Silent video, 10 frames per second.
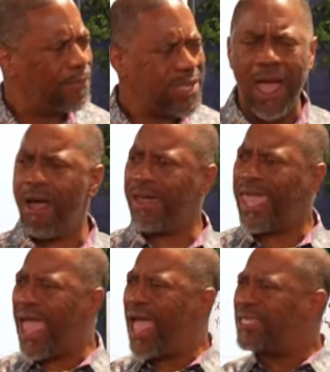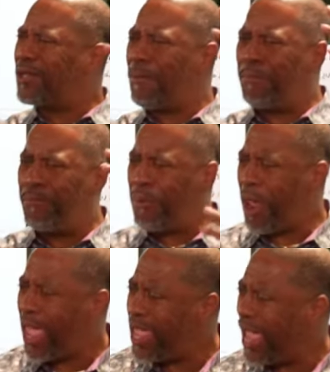Y'all guys are
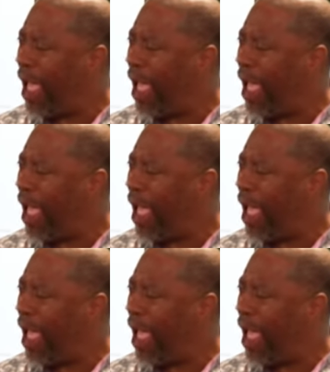brilliant.